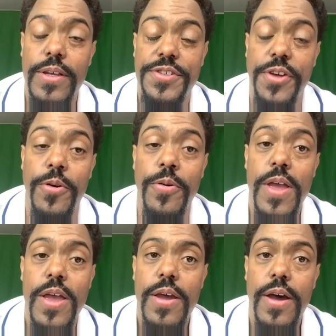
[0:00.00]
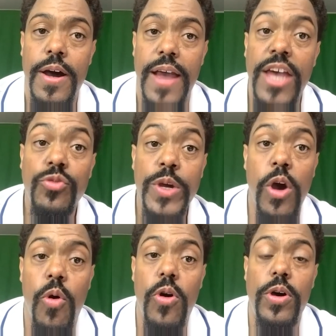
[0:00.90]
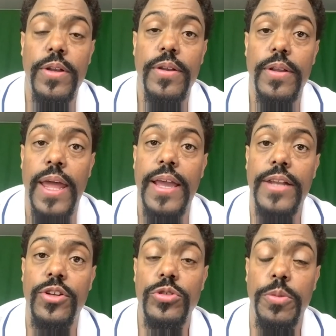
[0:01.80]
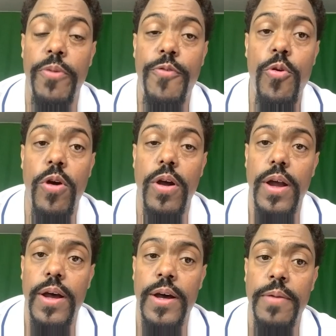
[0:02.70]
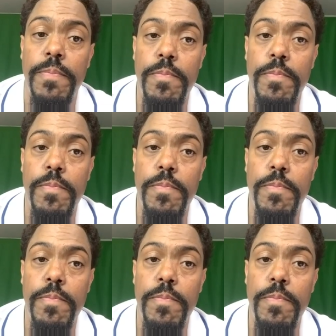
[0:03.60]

Mm-hmm. So uh, as we go on, like I told you before, uh,